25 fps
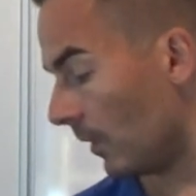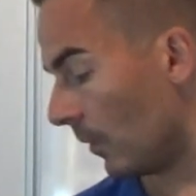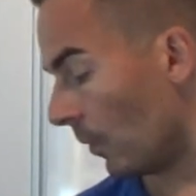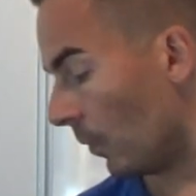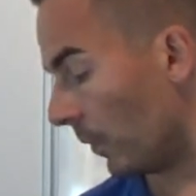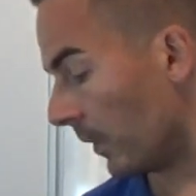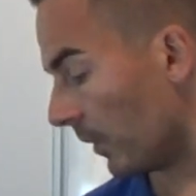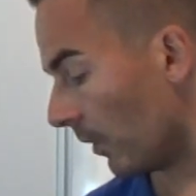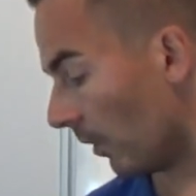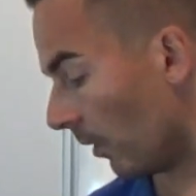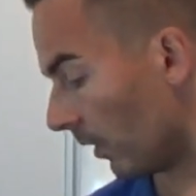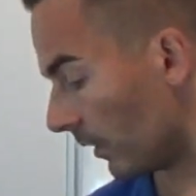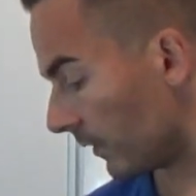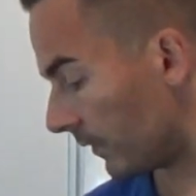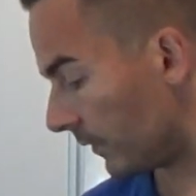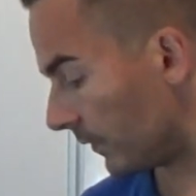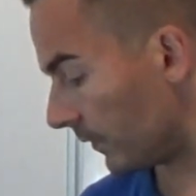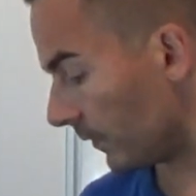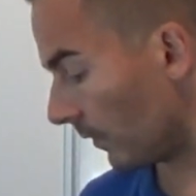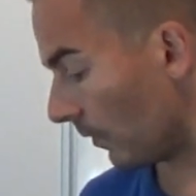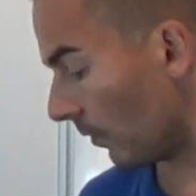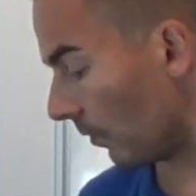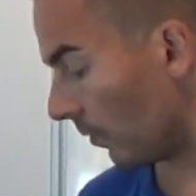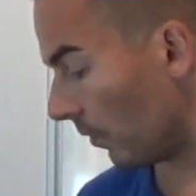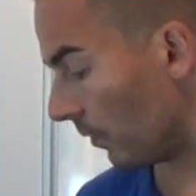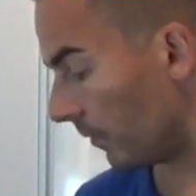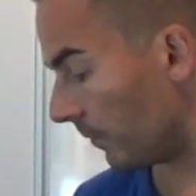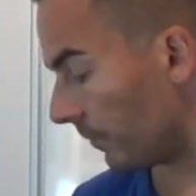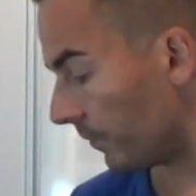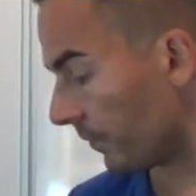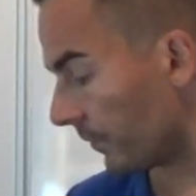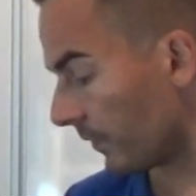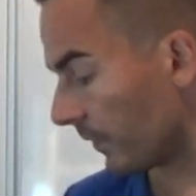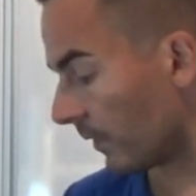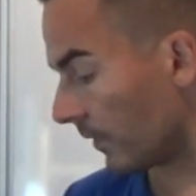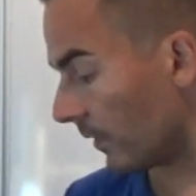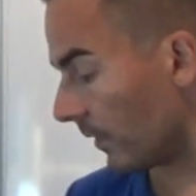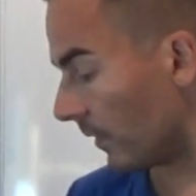We also
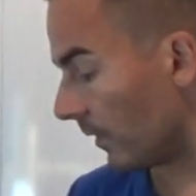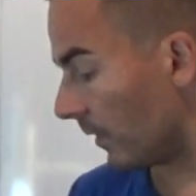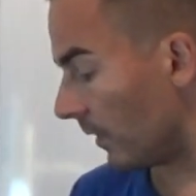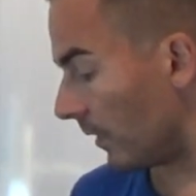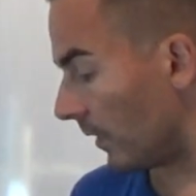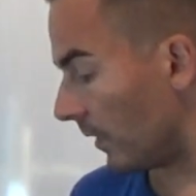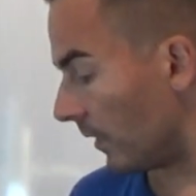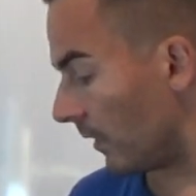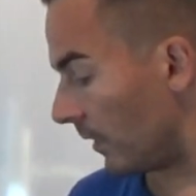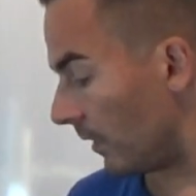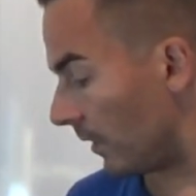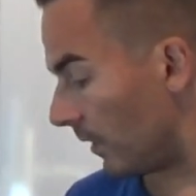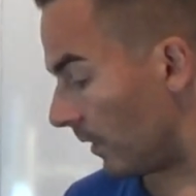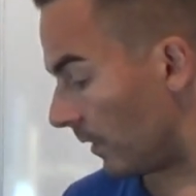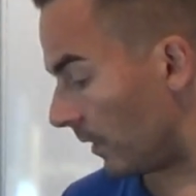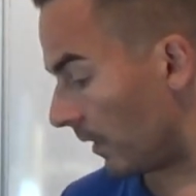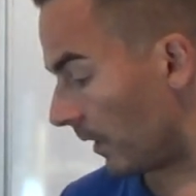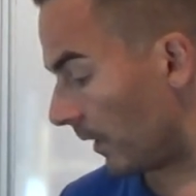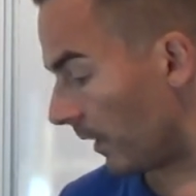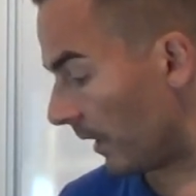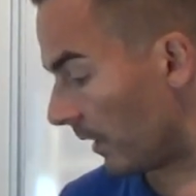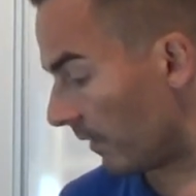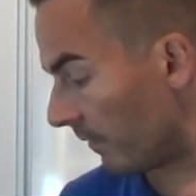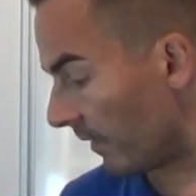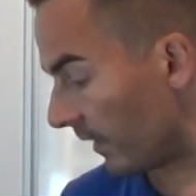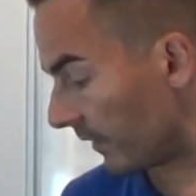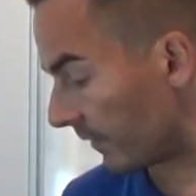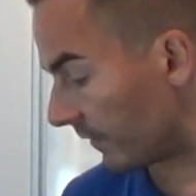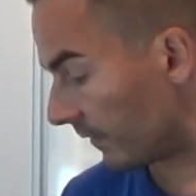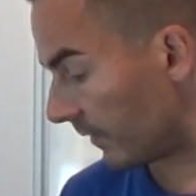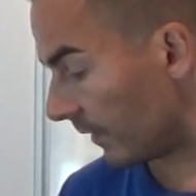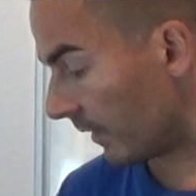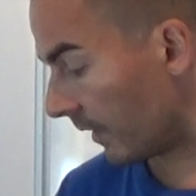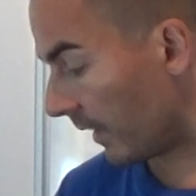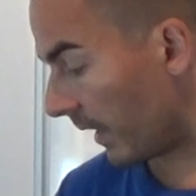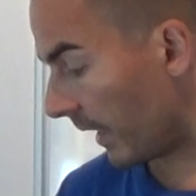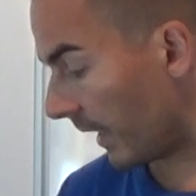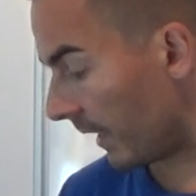
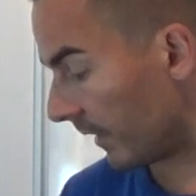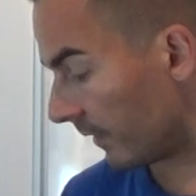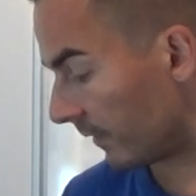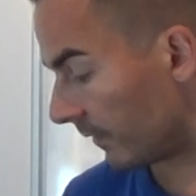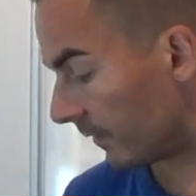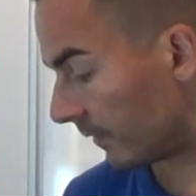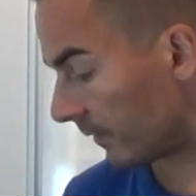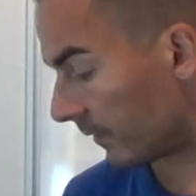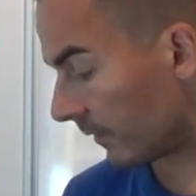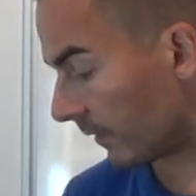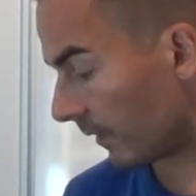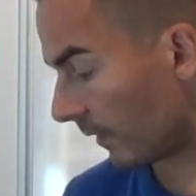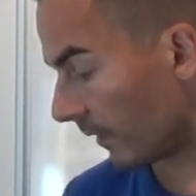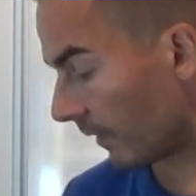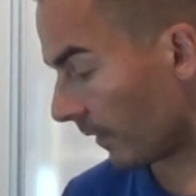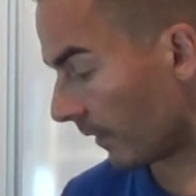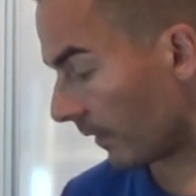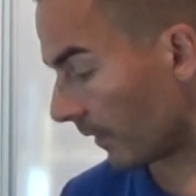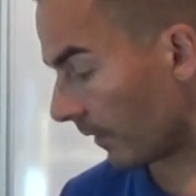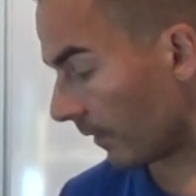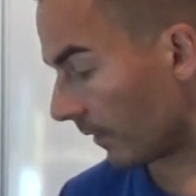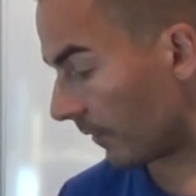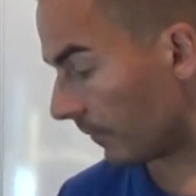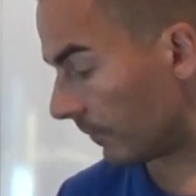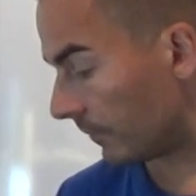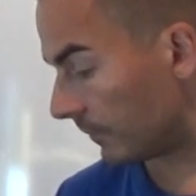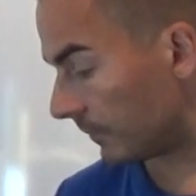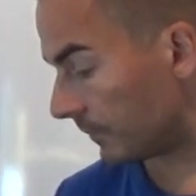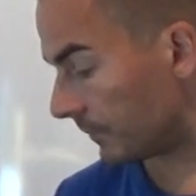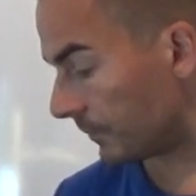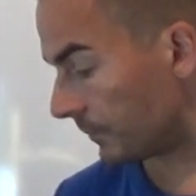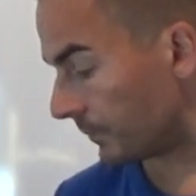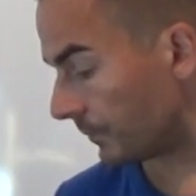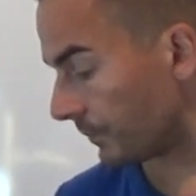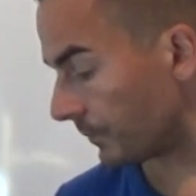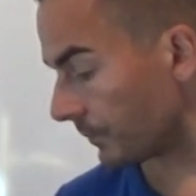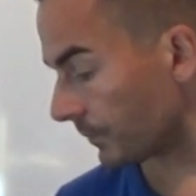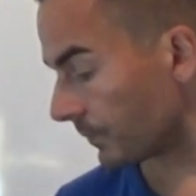investigate a
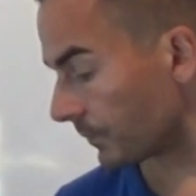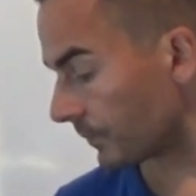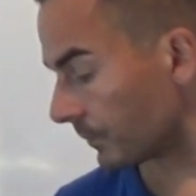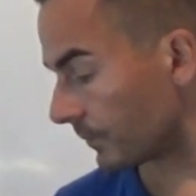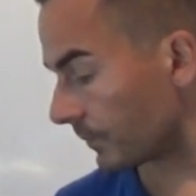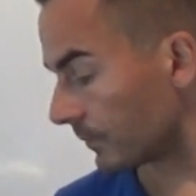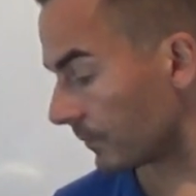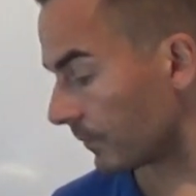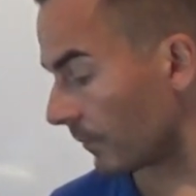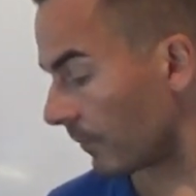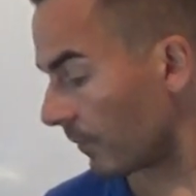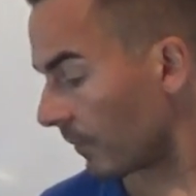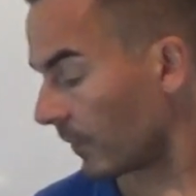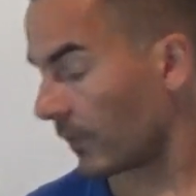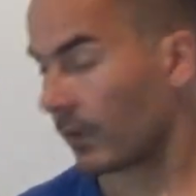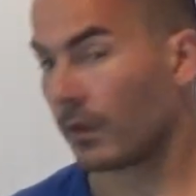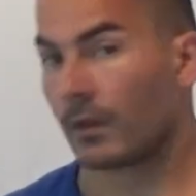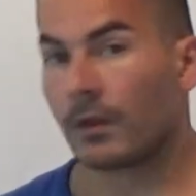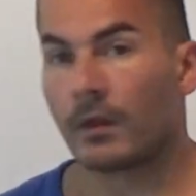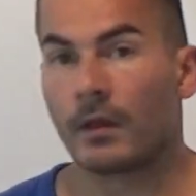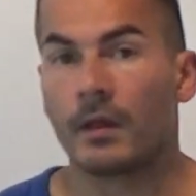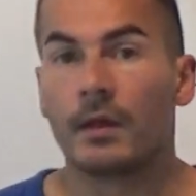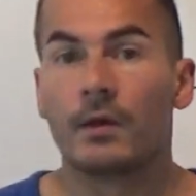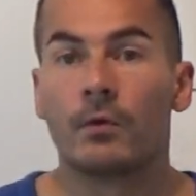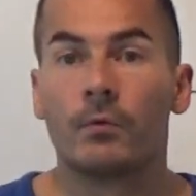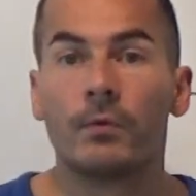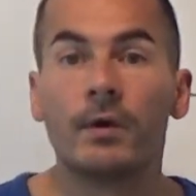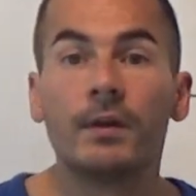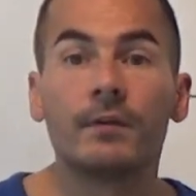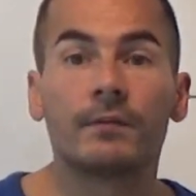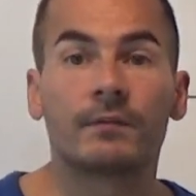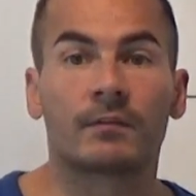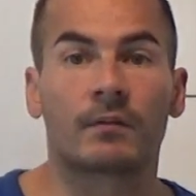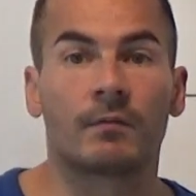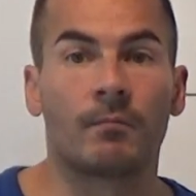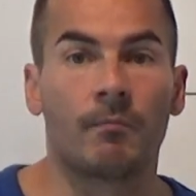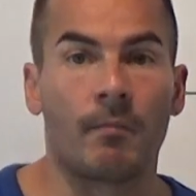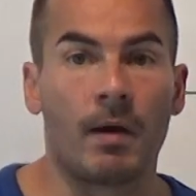
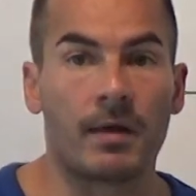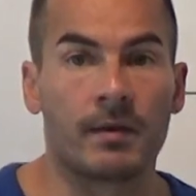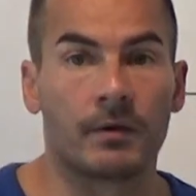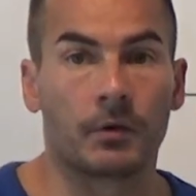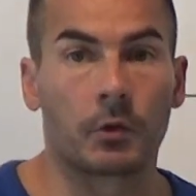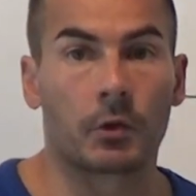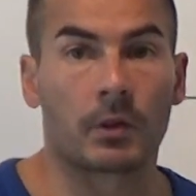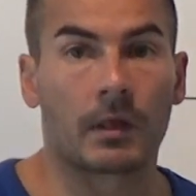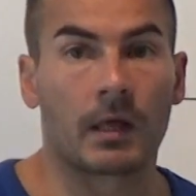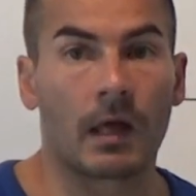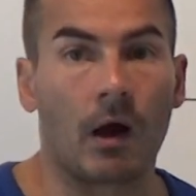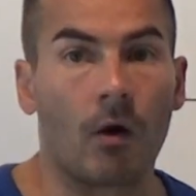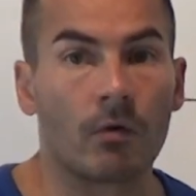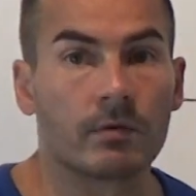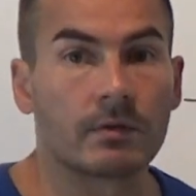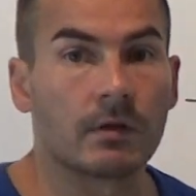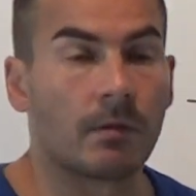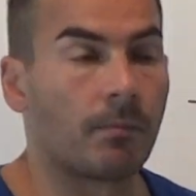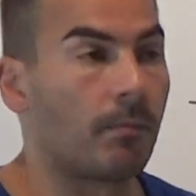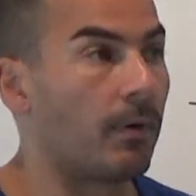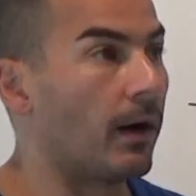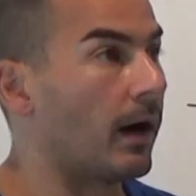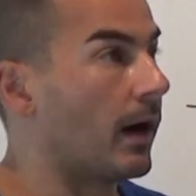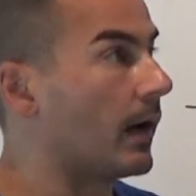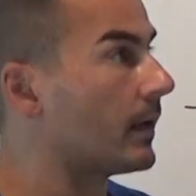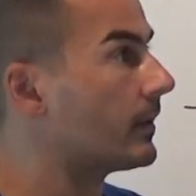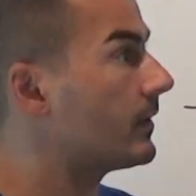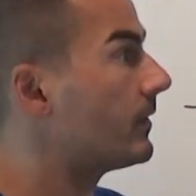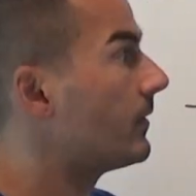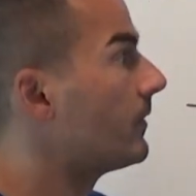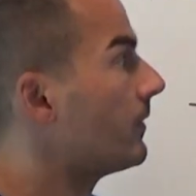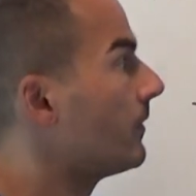risk-managed counterpart.